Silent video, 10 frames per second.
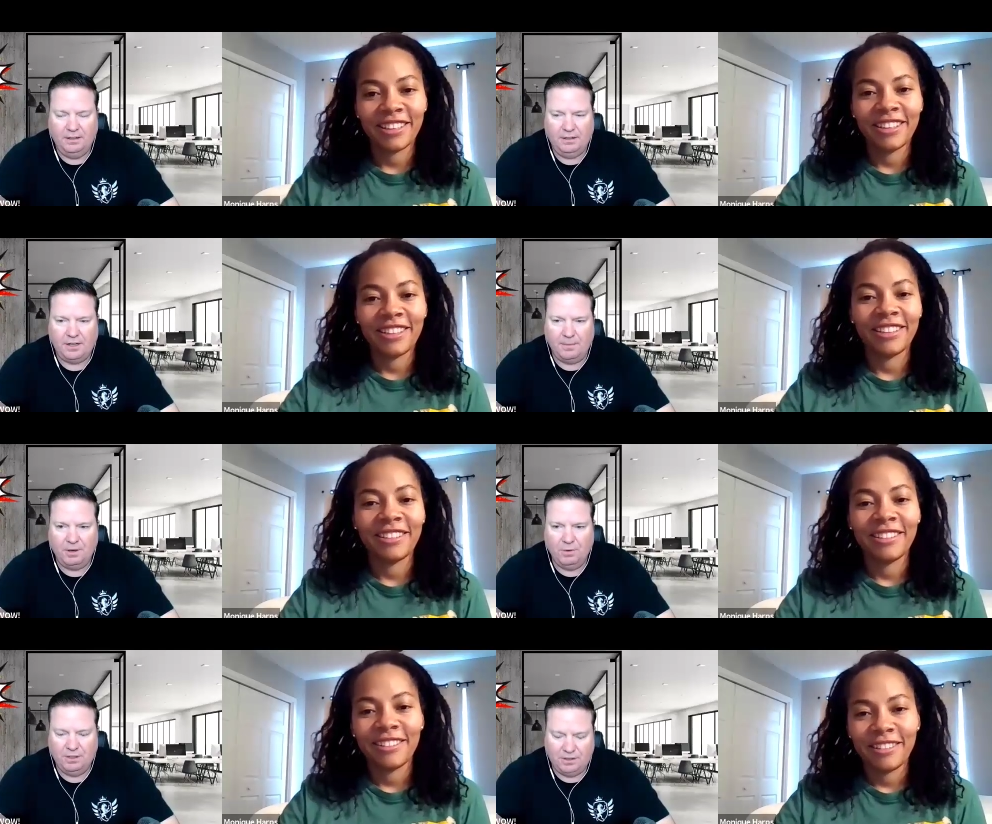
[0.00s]

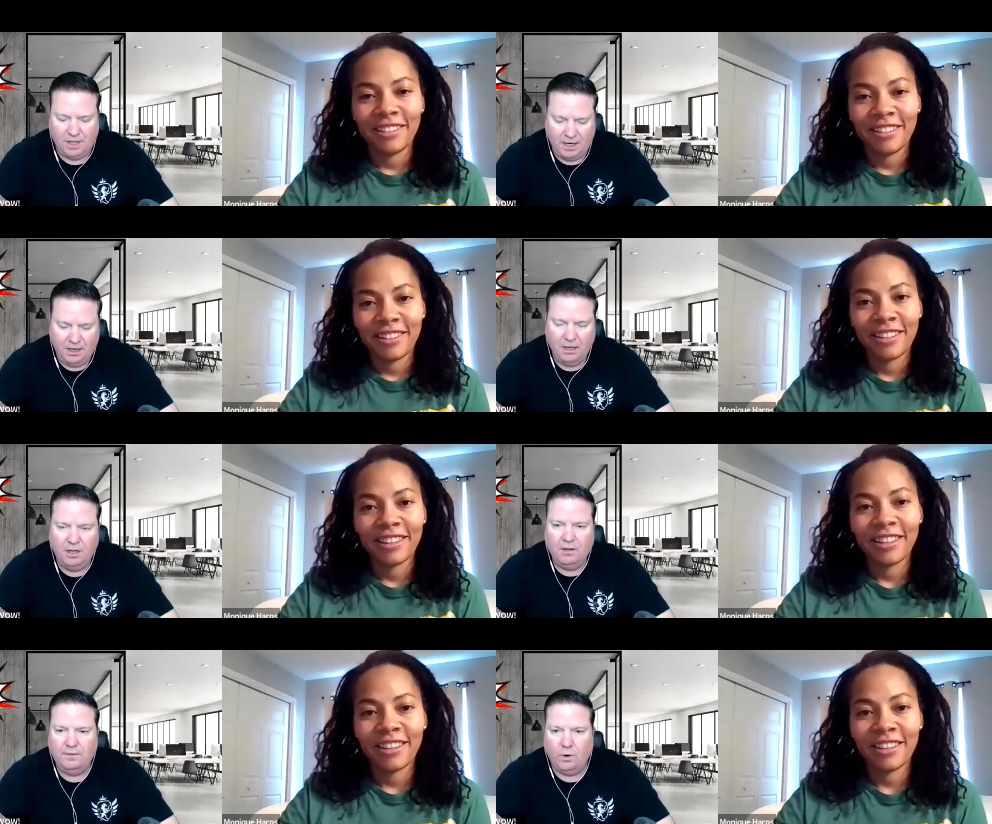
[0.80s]
Speaker 1: coming Wednesday
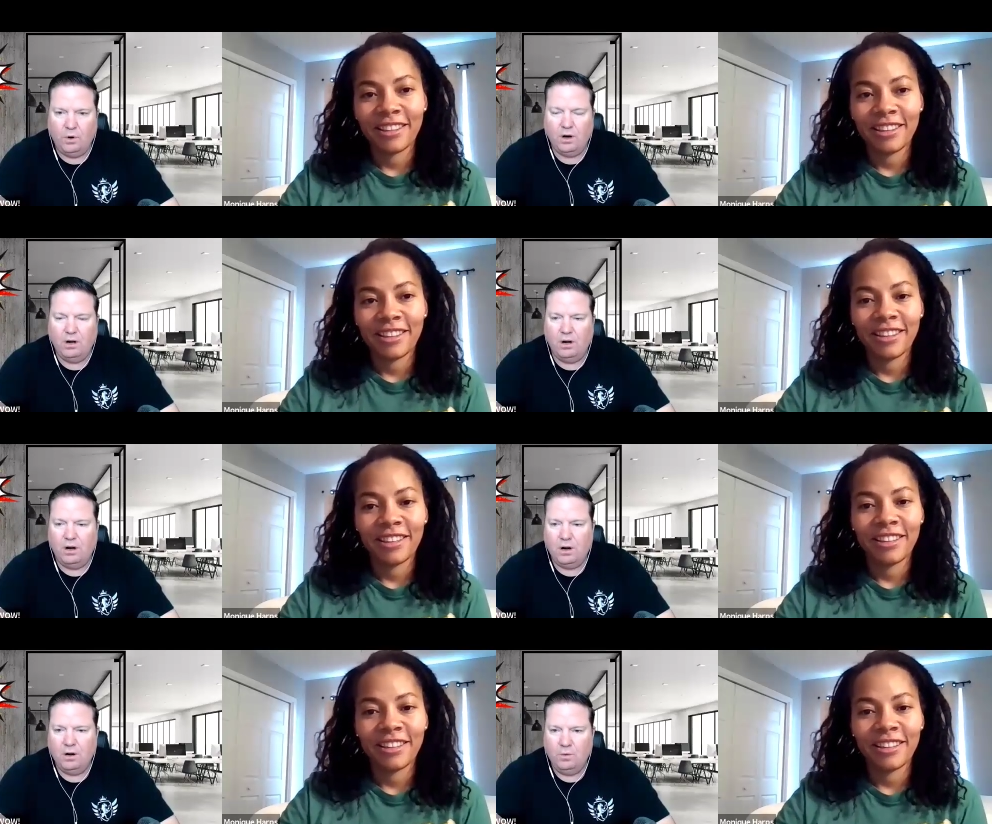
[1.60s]
for
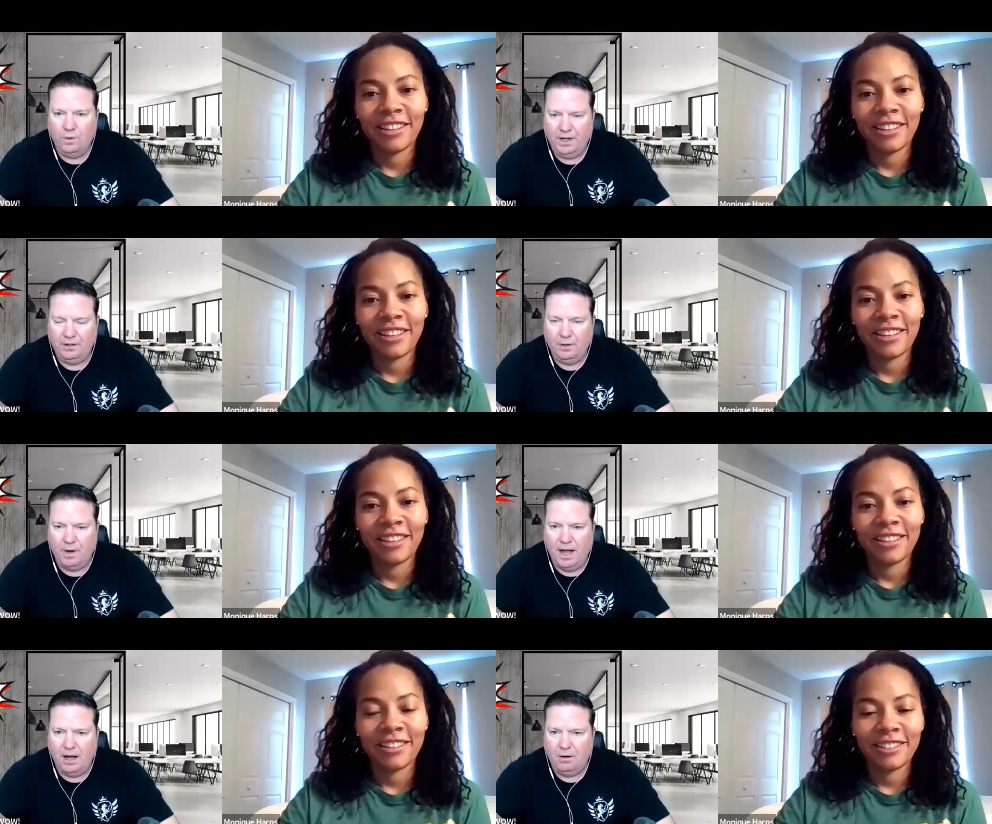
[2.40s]
our weekly
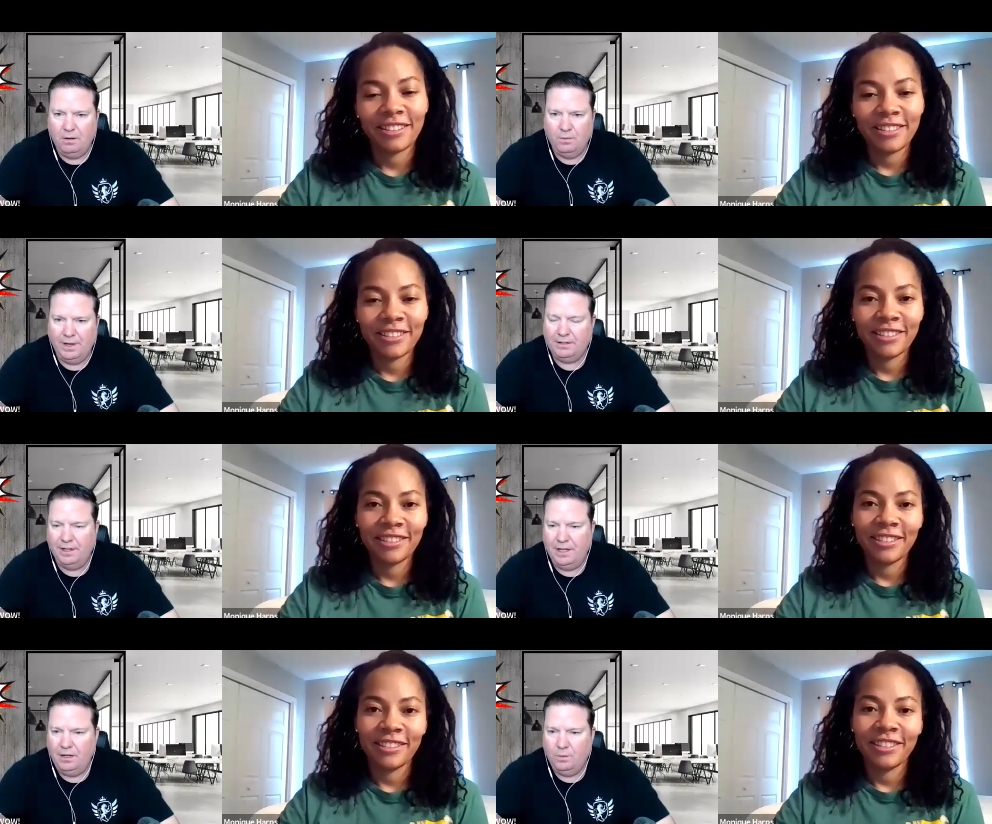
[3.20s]
wow,
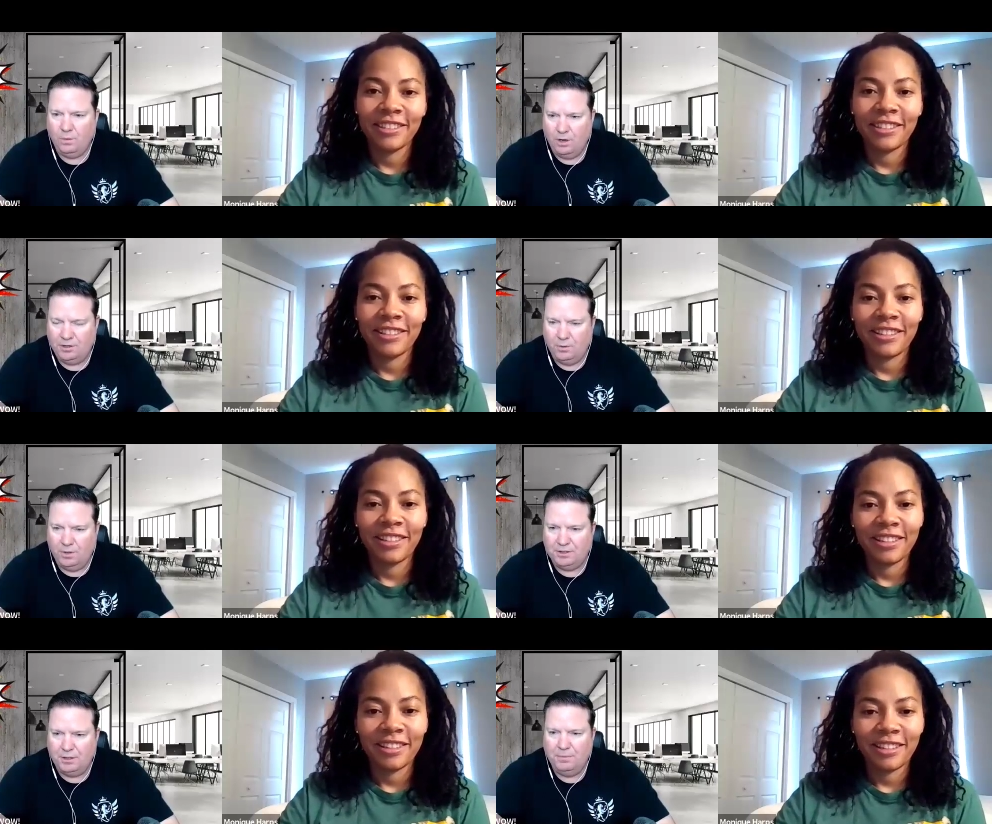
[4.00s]
weekly words of
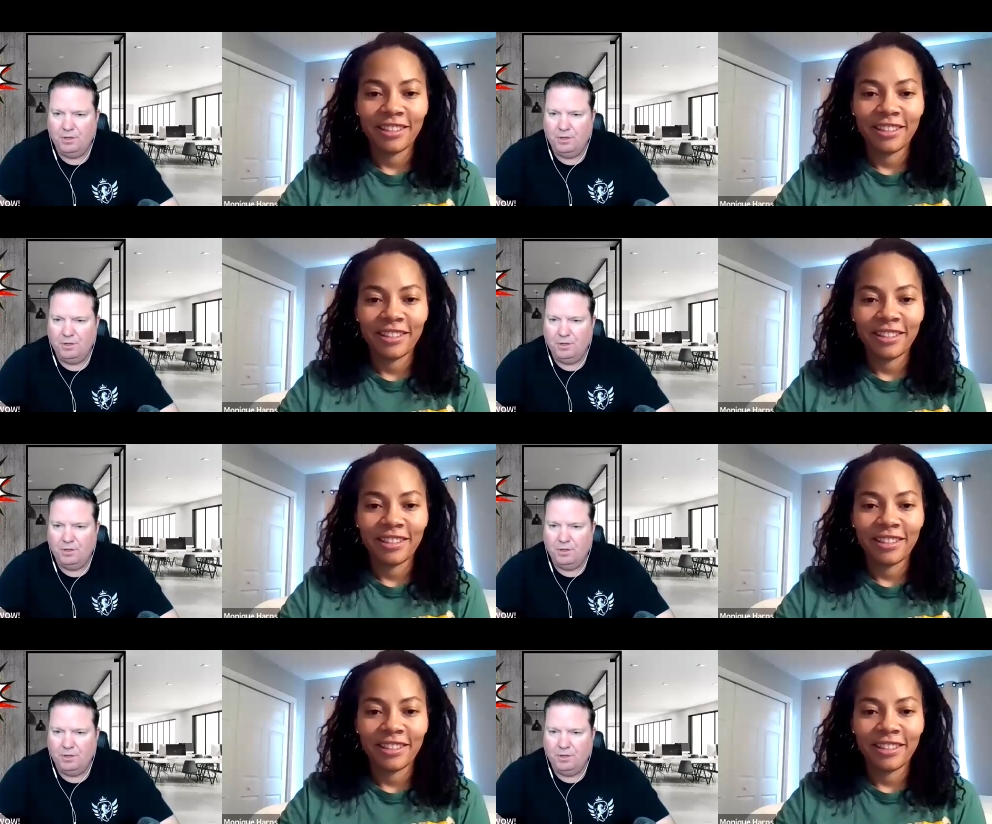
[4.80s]
wisdom.